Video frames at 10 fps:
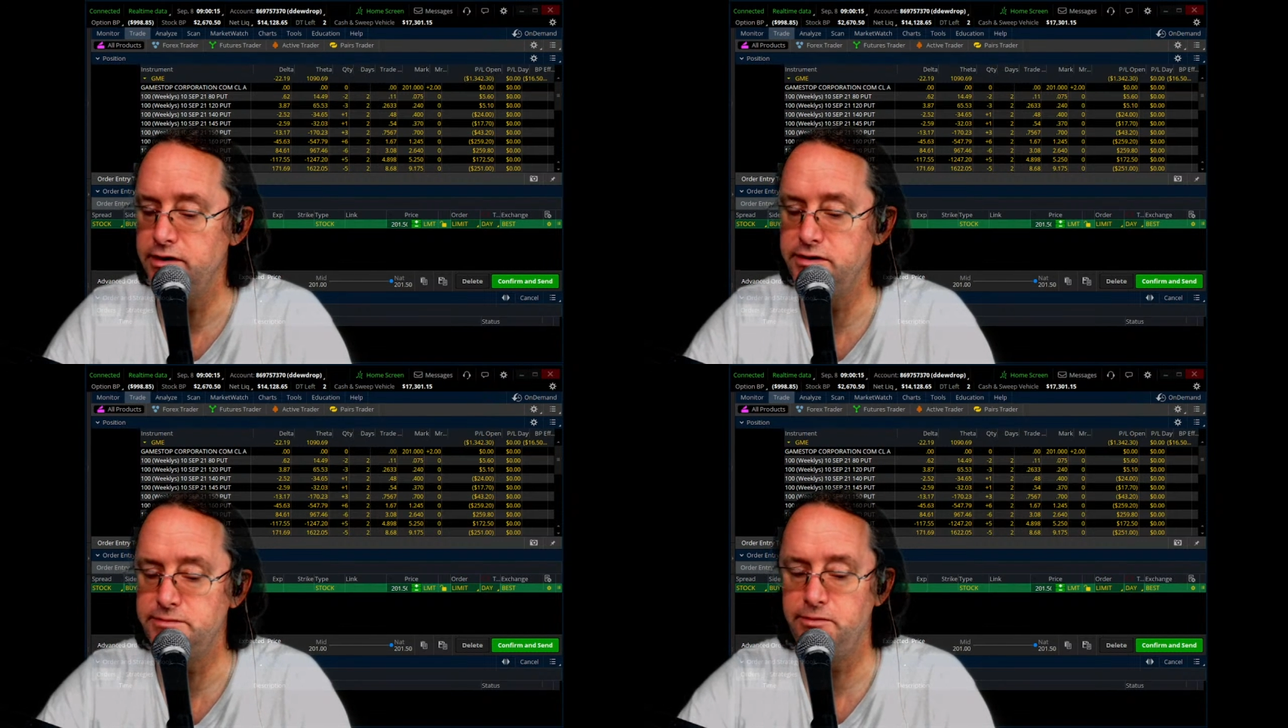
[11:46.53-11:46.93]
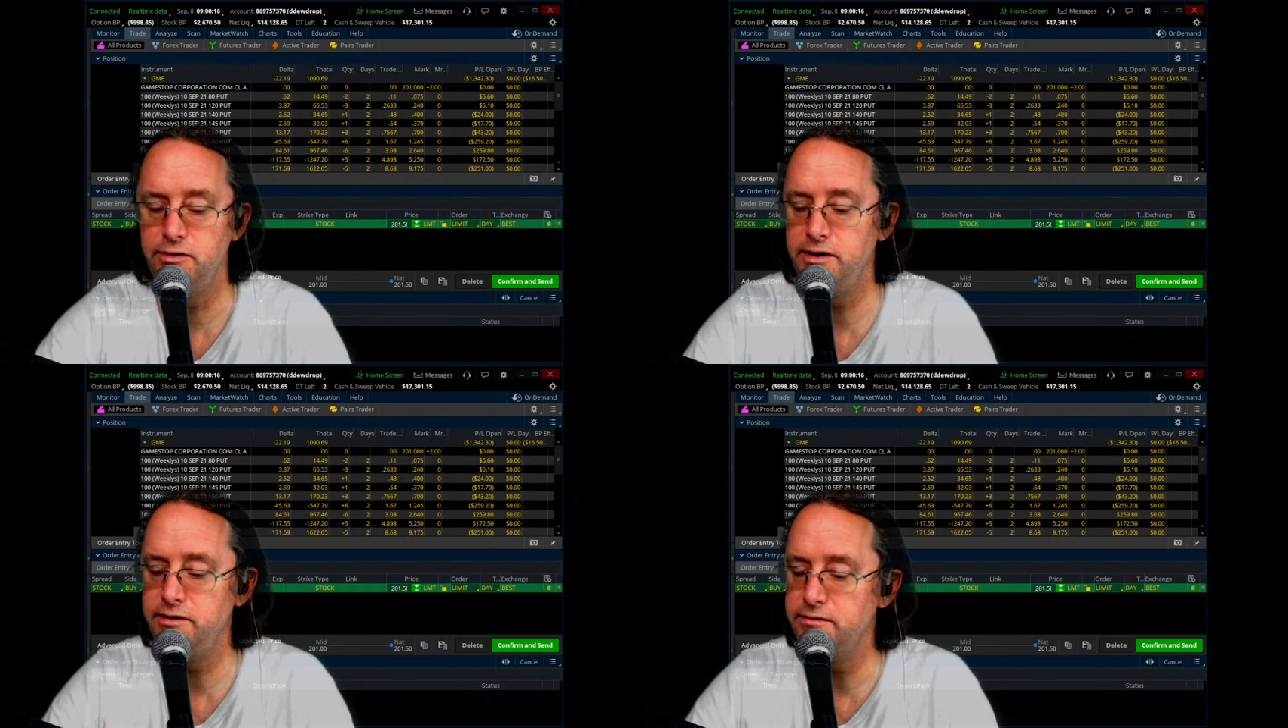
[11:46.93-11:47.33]
each
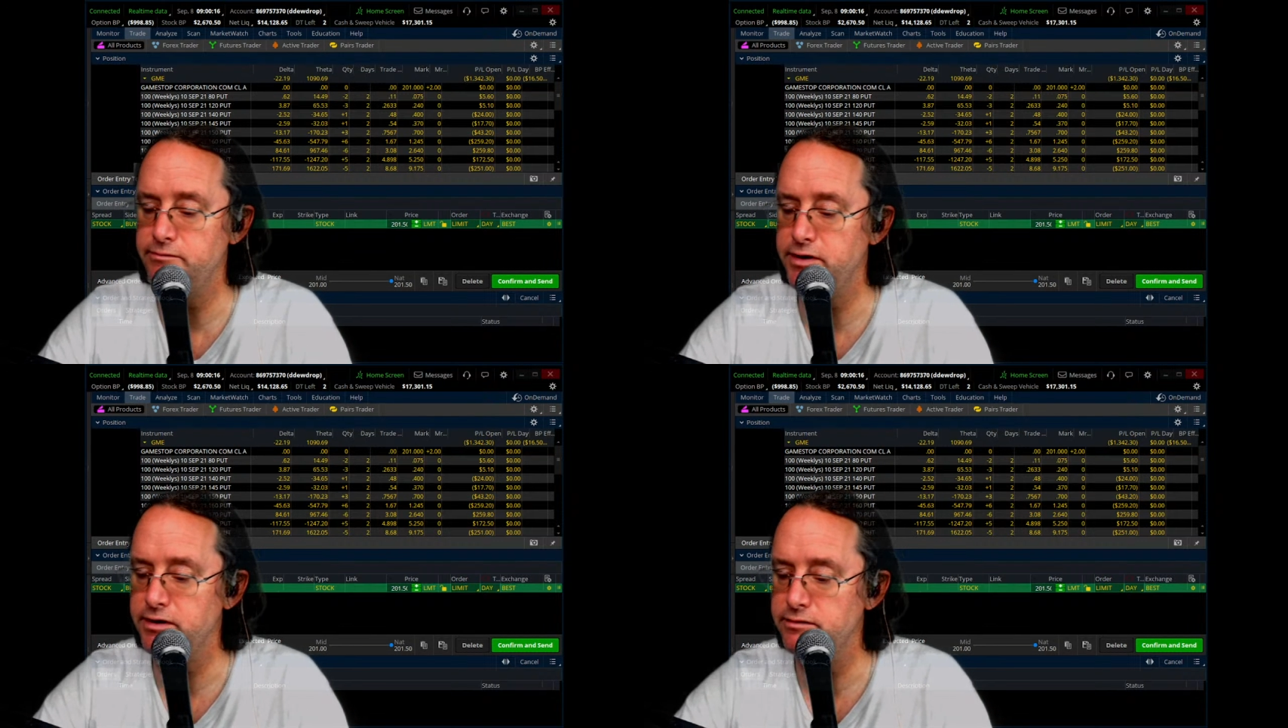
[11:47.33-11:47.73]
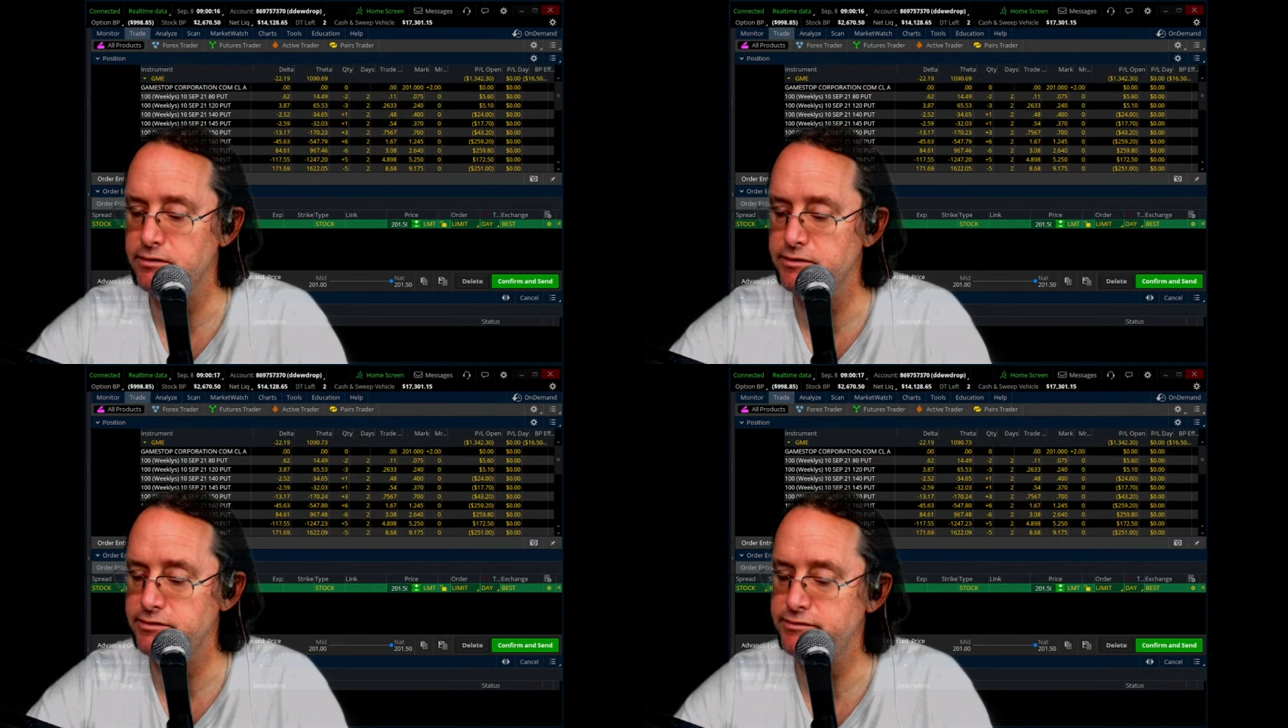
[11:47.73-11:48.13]
point being
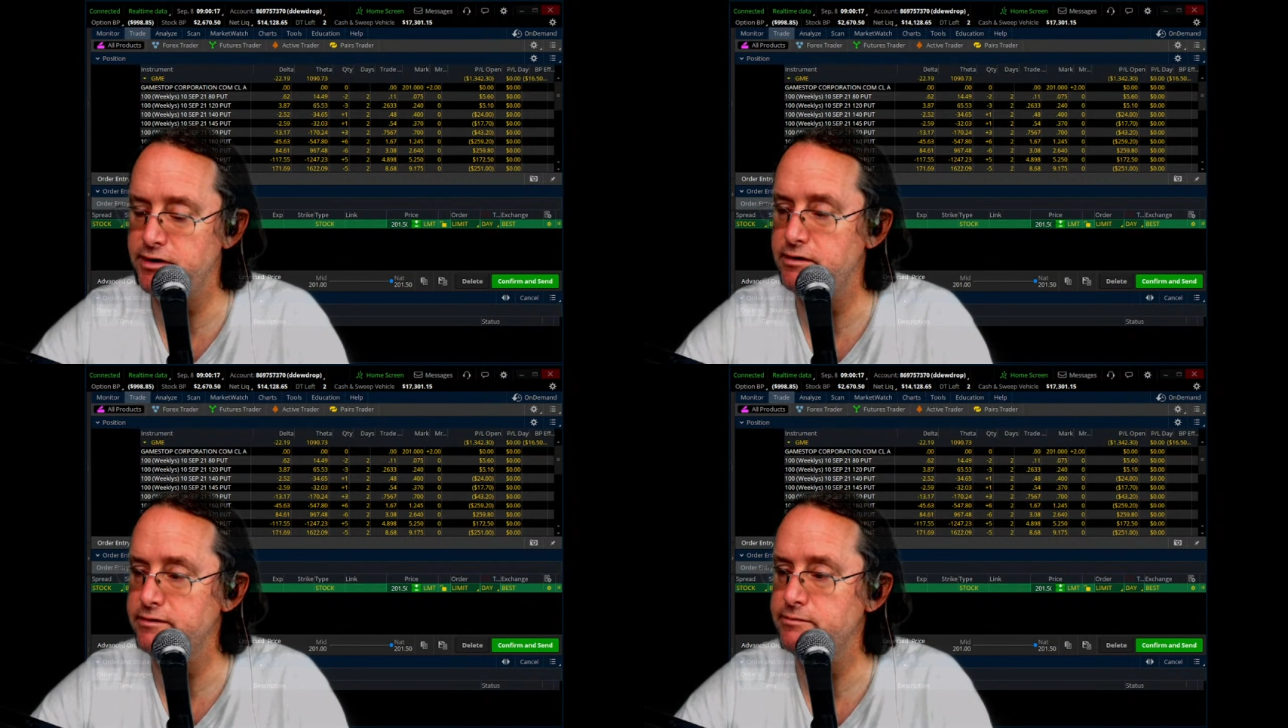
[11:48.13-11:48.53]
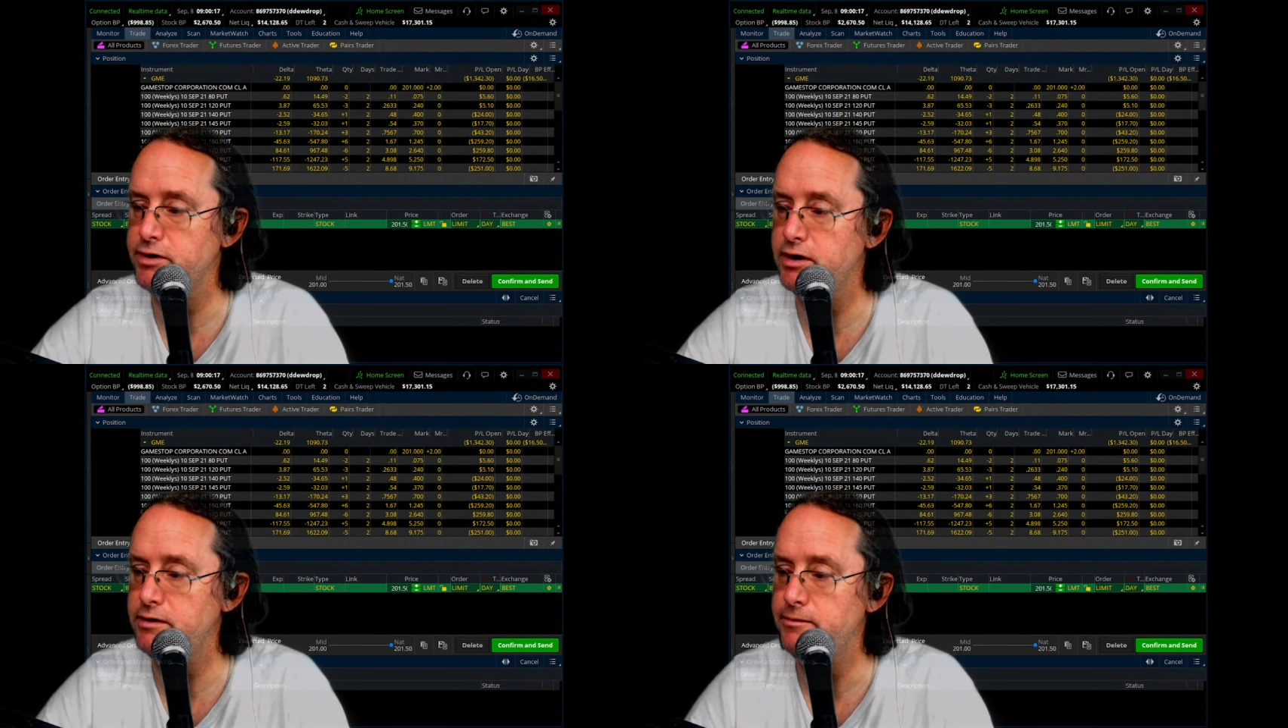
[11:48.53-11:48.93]
long these shares,
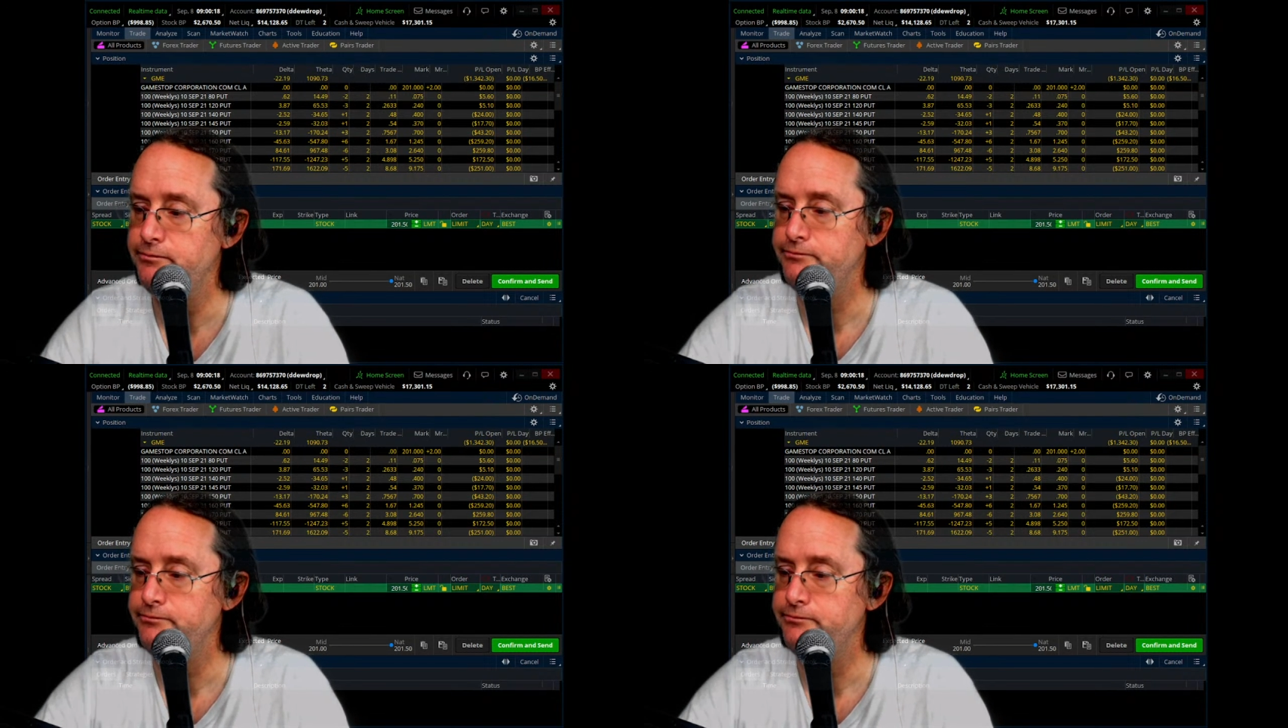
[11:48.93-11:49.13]
but